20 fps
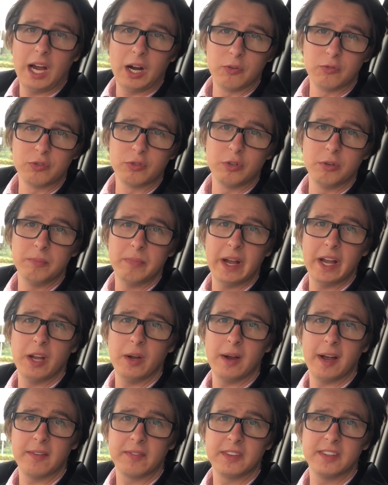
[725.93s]
Alfa
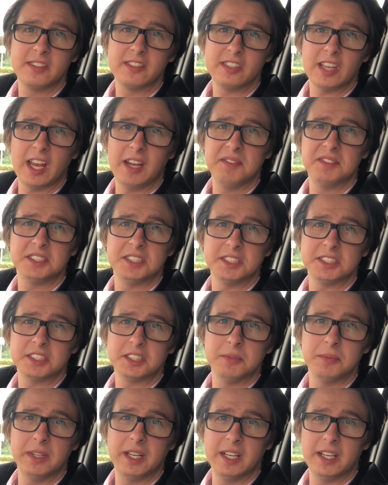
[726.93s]
Romeo have the same
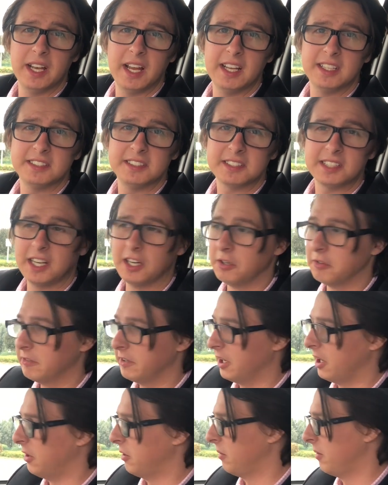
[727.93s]
system in their
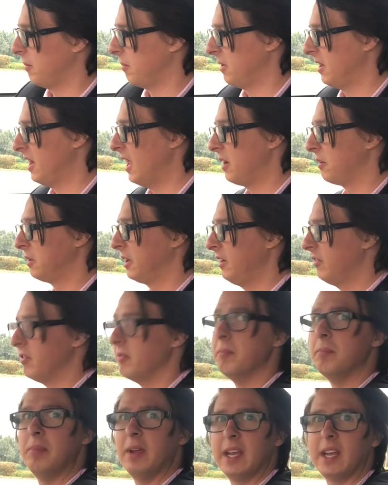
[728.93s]
Stelvio, but they're
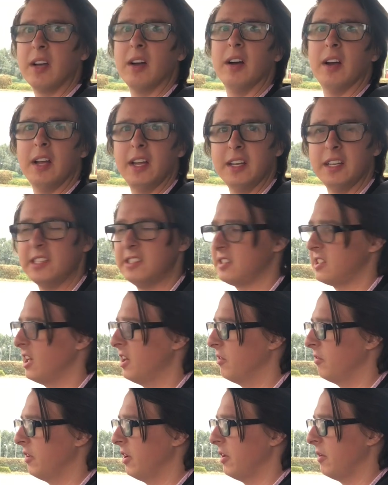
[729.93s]
even bigger in the
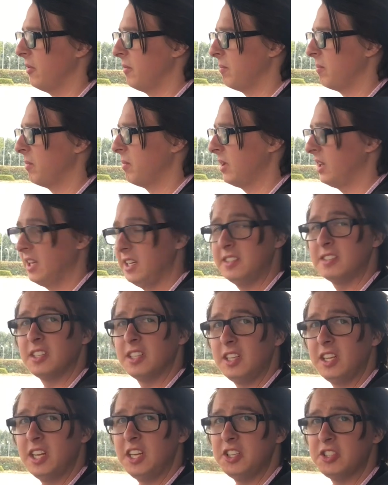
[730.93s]
Stelvio. But at
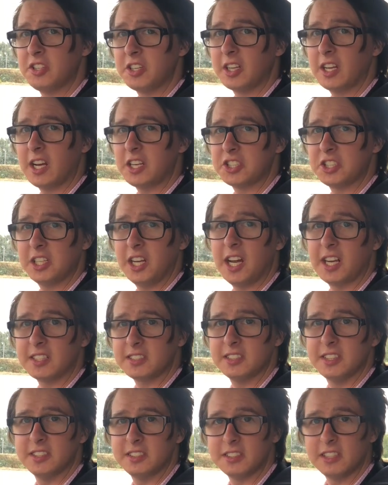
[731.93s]
least in these, you can actually
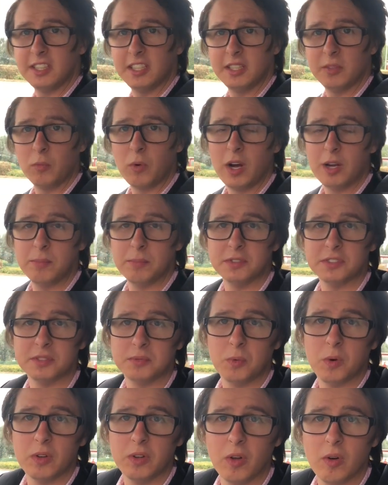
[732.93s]
access the
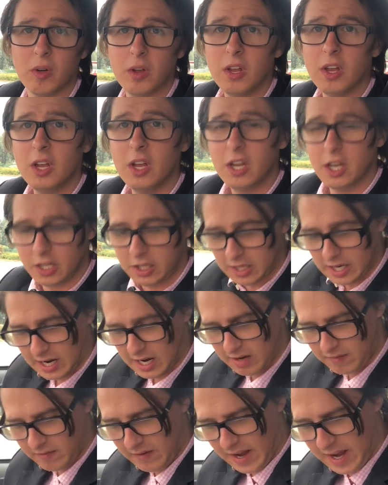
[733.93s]
wipers and whatnot. You
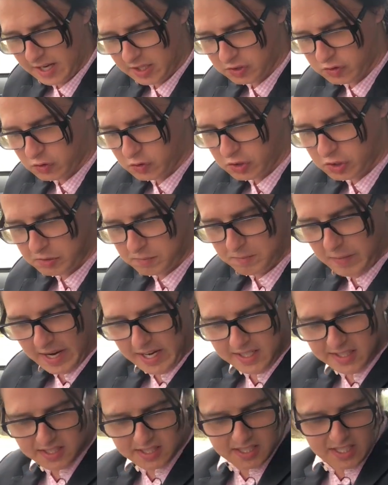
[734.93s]
have extra
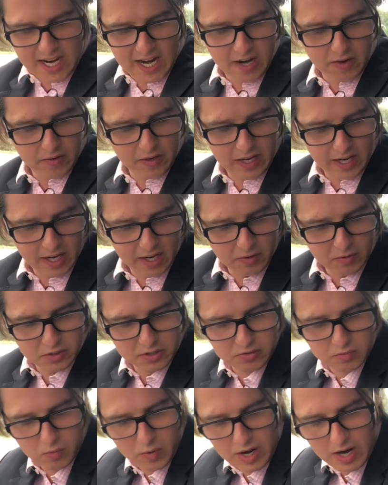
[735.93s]
space down
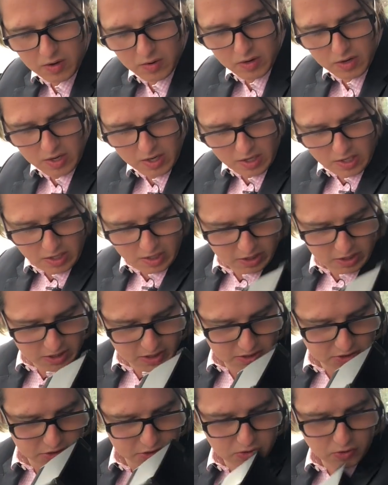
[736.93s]
here as well.
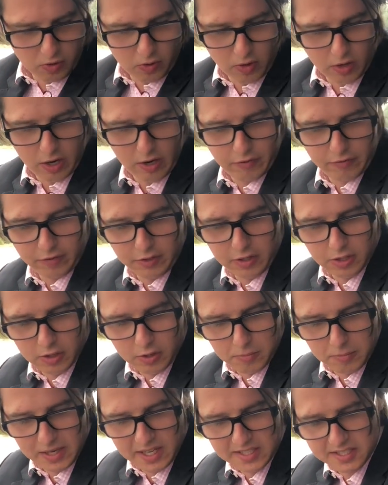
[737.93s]
You can store a few
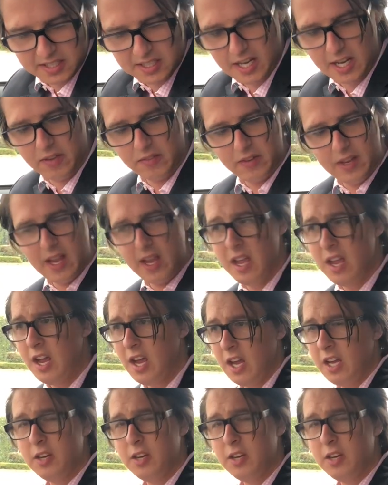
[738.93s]
little bits down there.